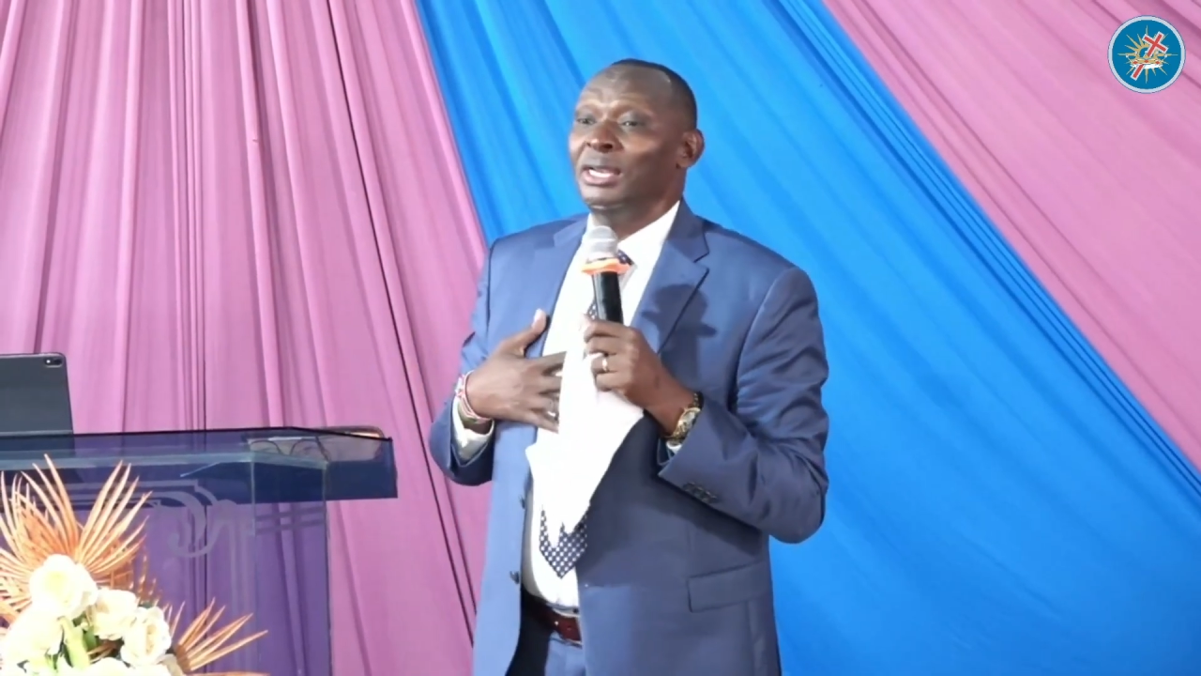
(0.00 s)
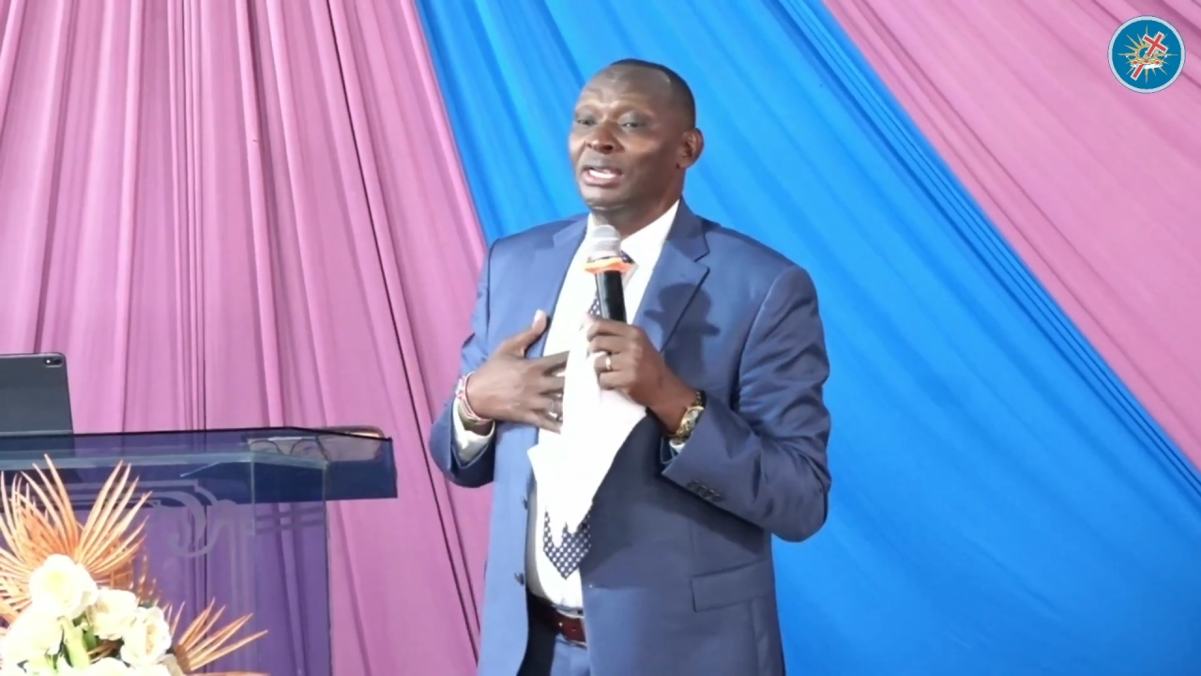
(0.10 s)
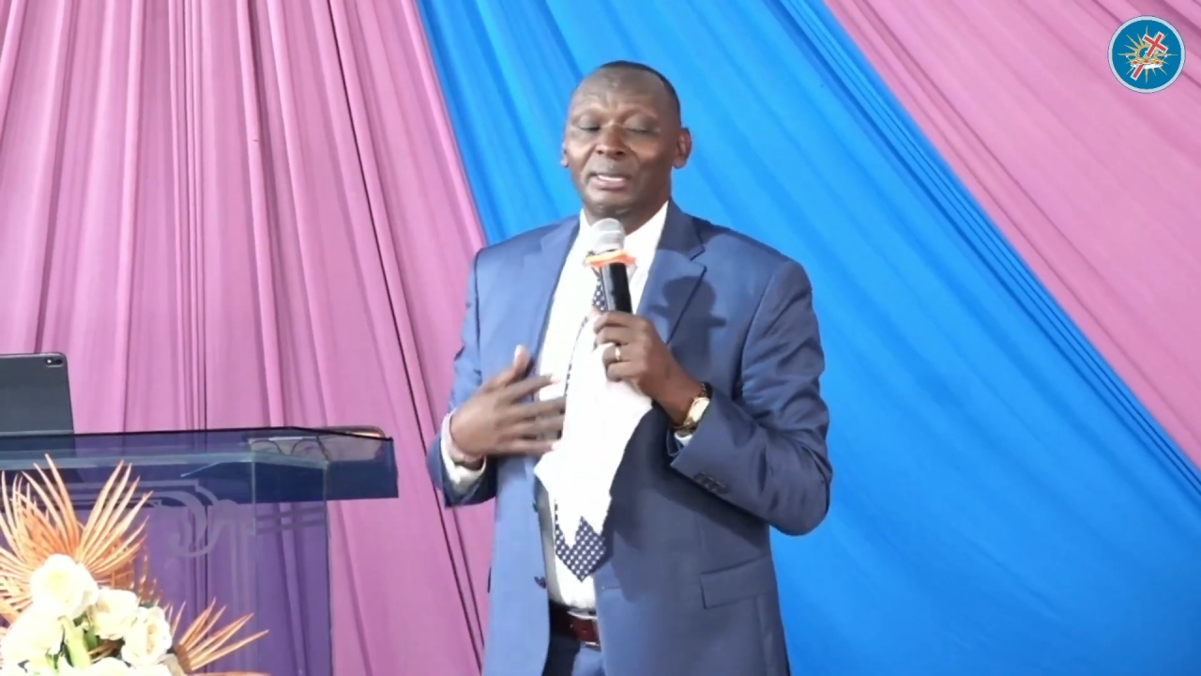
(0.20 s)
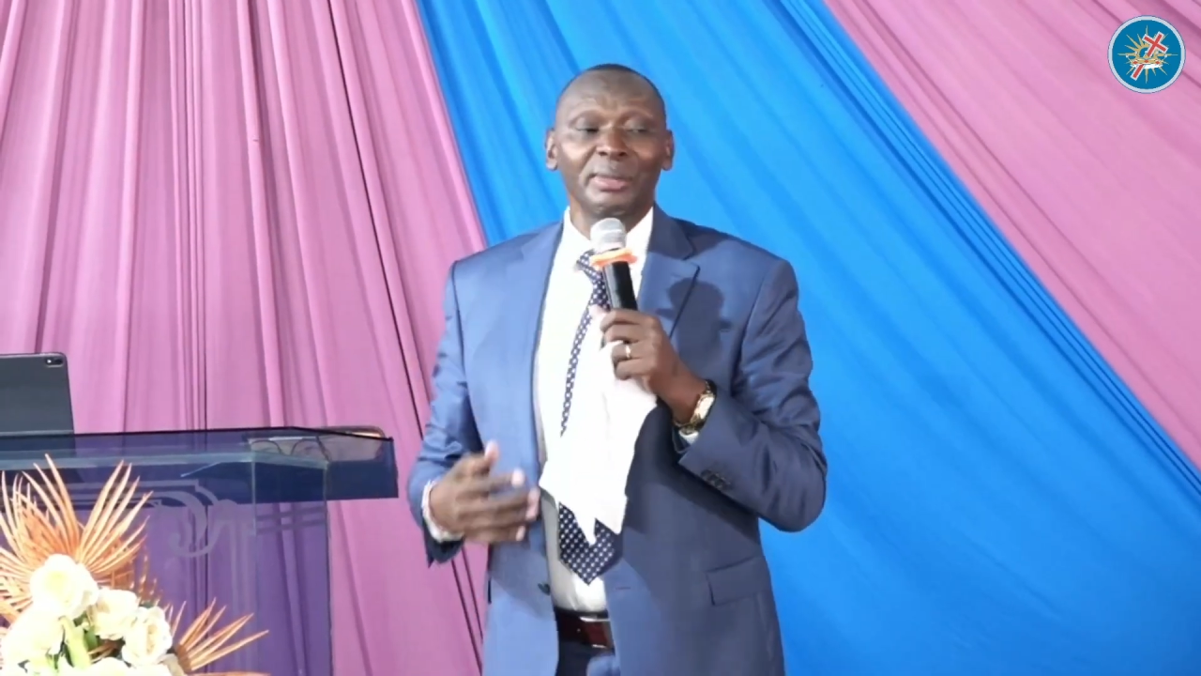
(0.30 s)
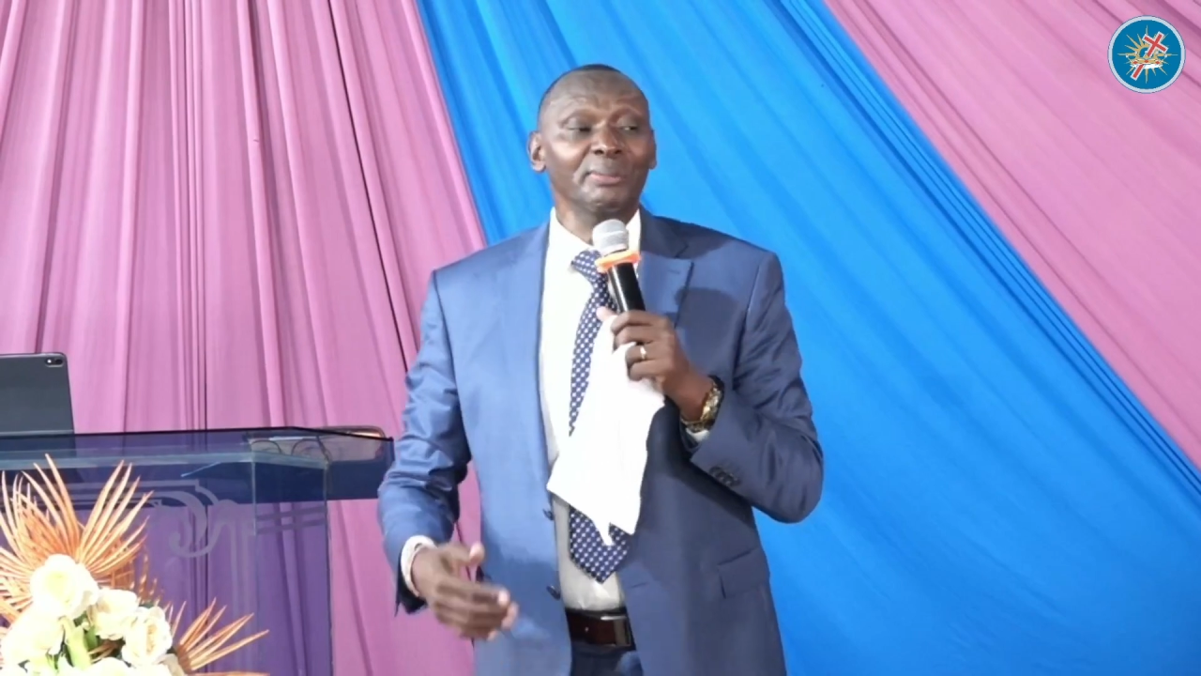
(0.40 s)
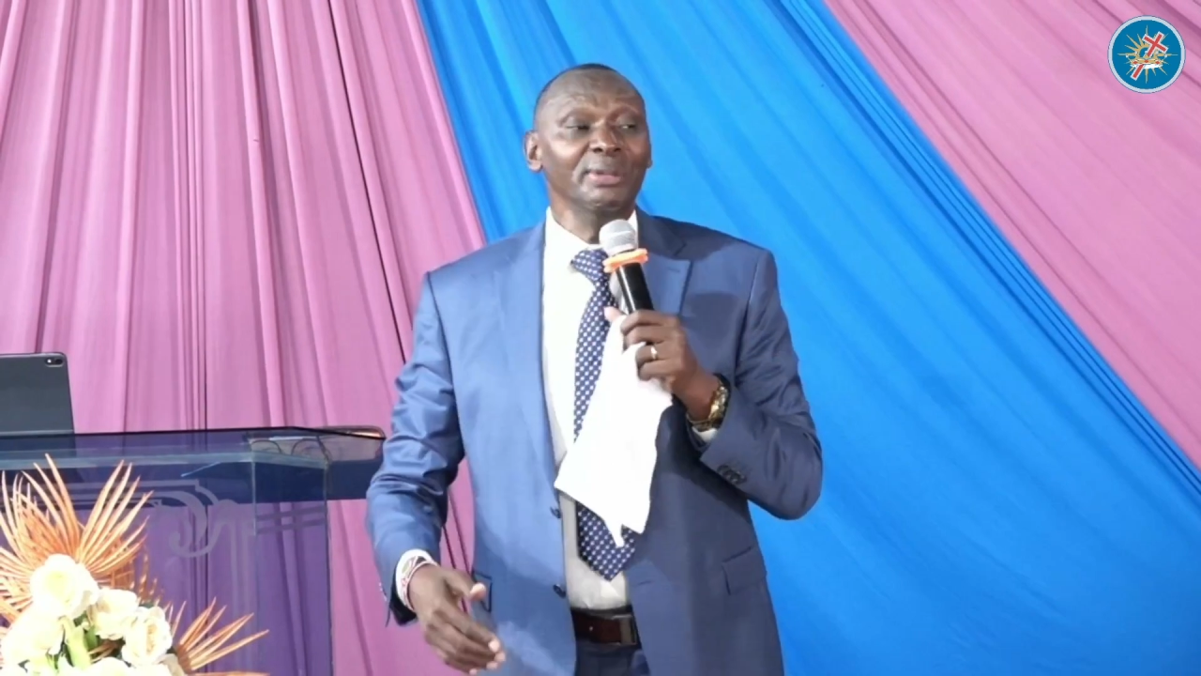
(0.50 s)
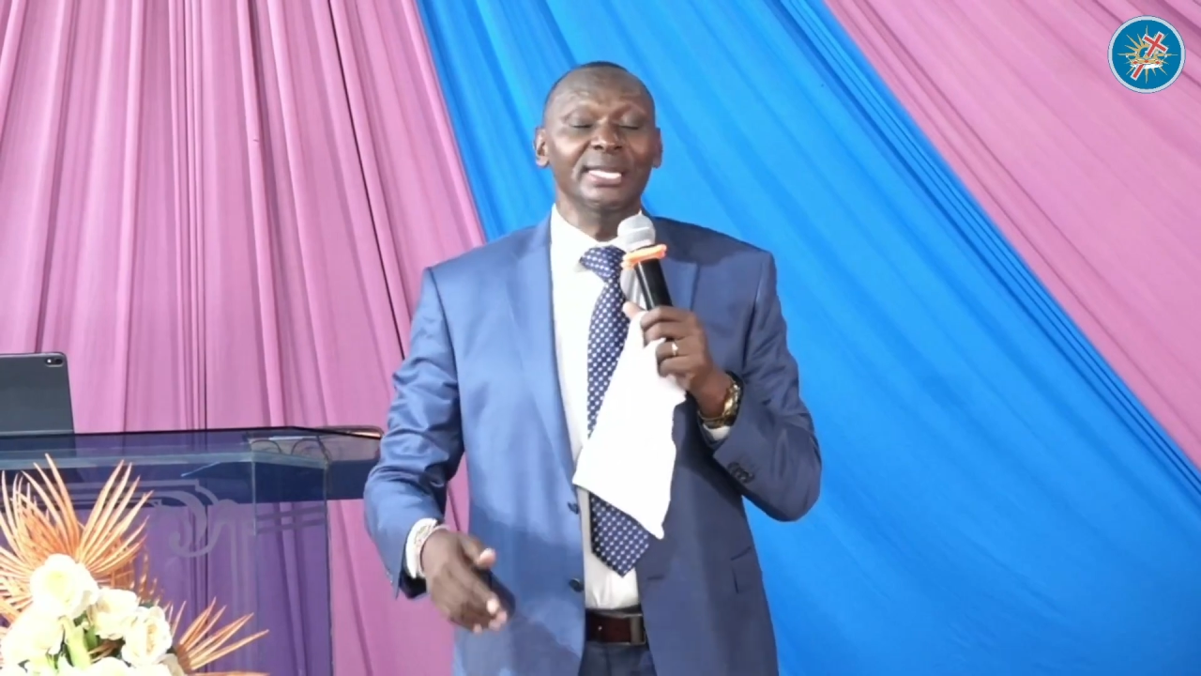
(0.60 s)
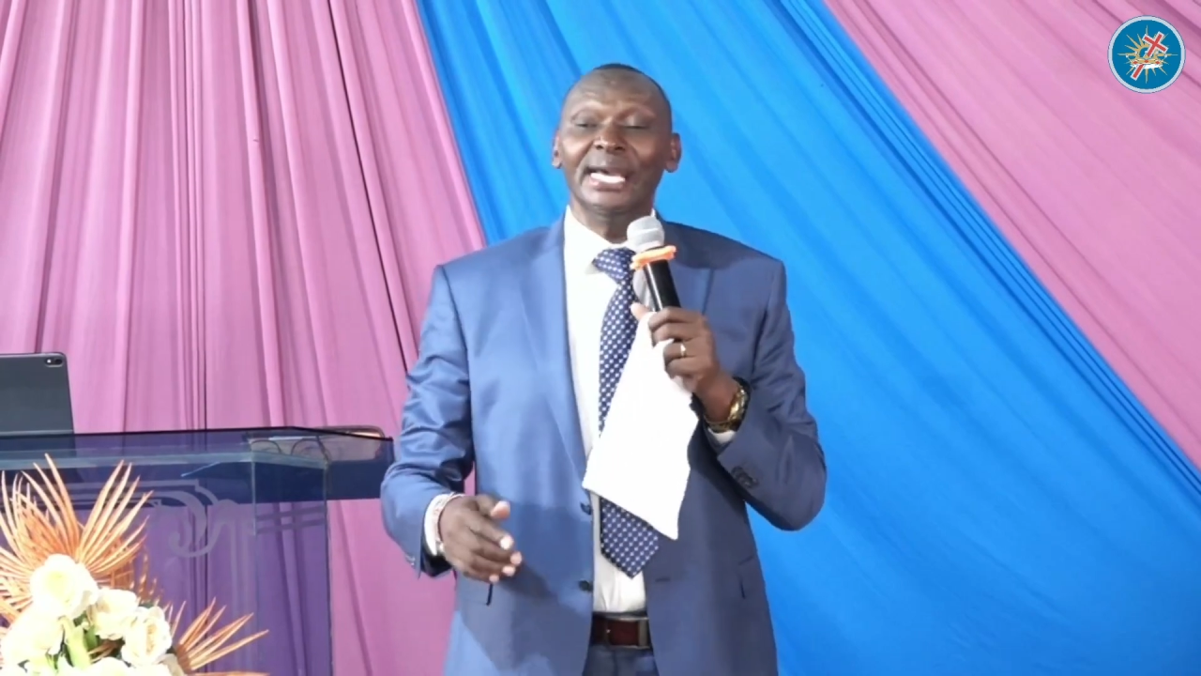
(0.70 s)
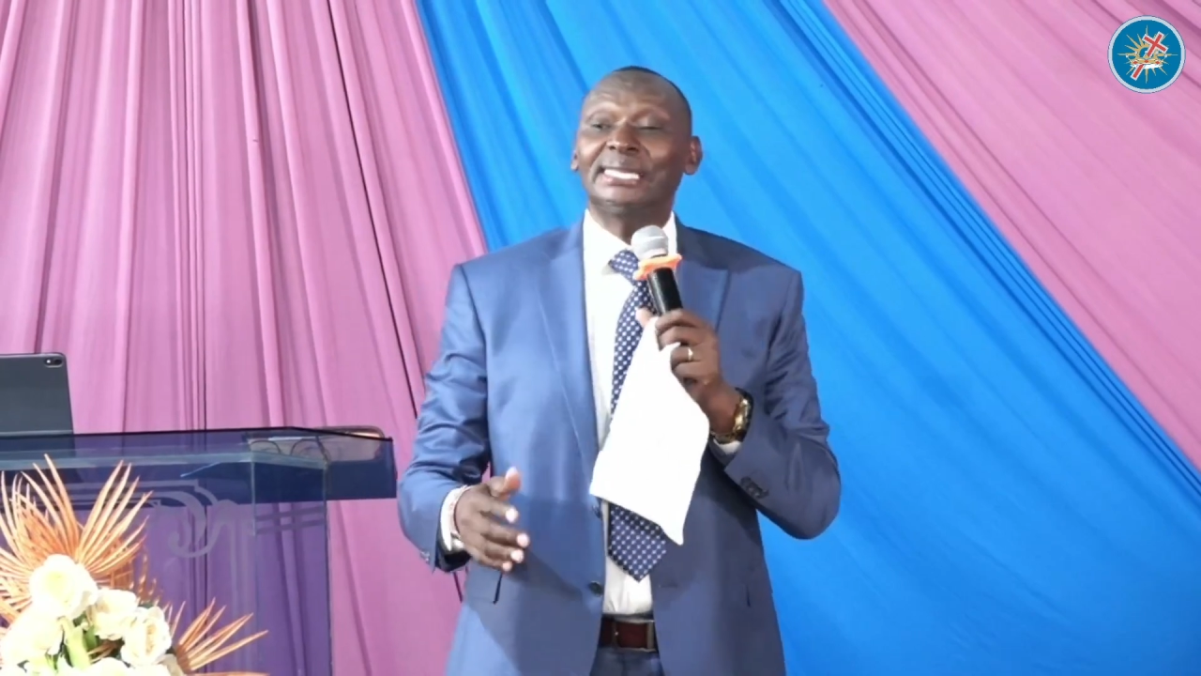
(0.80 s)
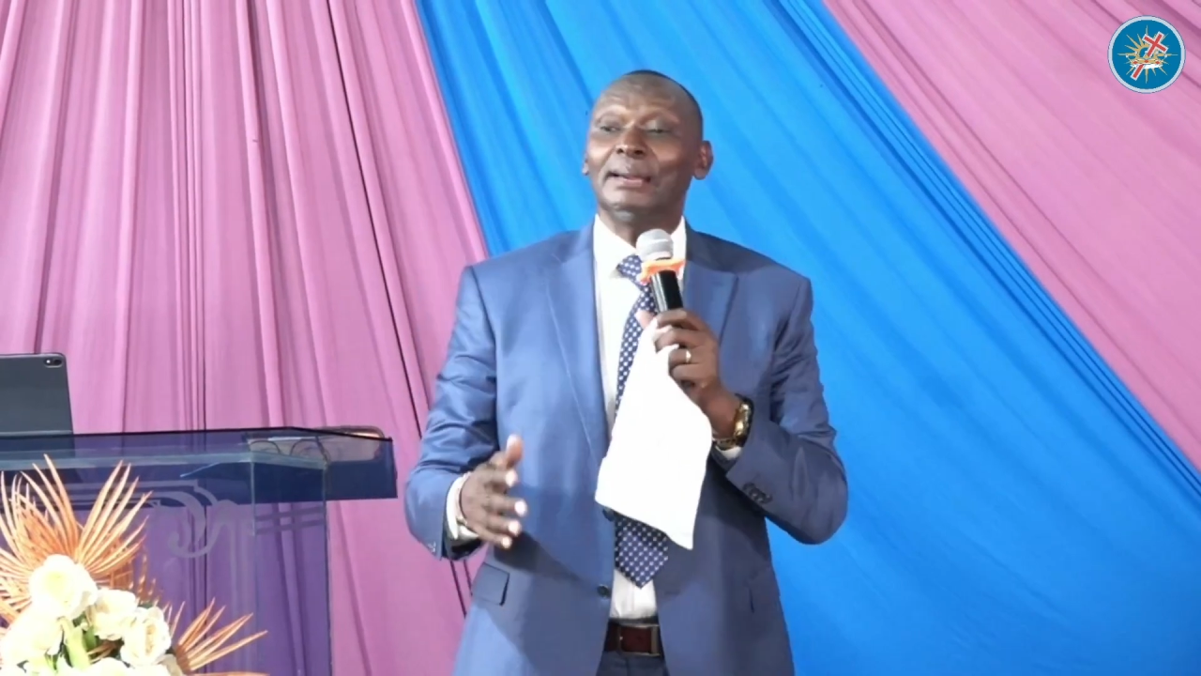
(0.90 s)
ni mimi nilete